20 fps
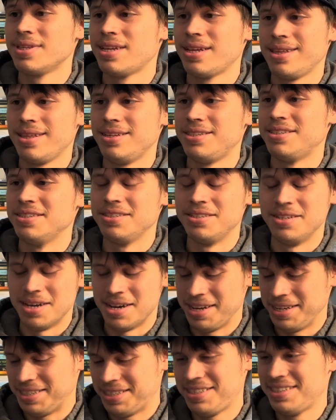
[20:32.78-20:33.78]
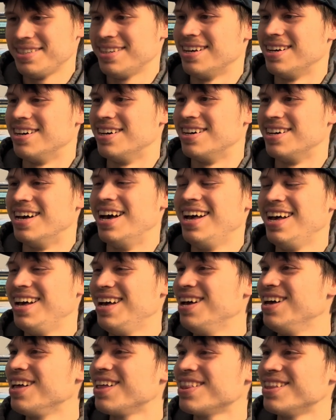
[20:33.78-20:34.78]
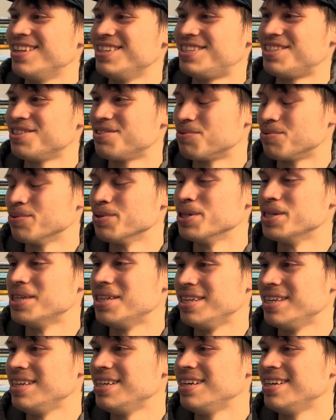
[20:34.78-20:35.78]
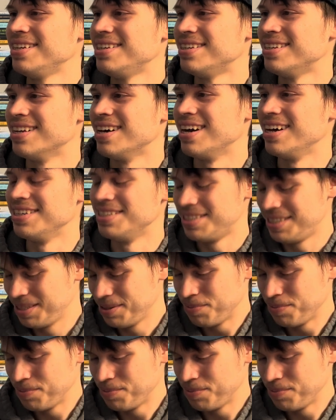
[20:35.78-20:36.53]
This is nice. This is really nice.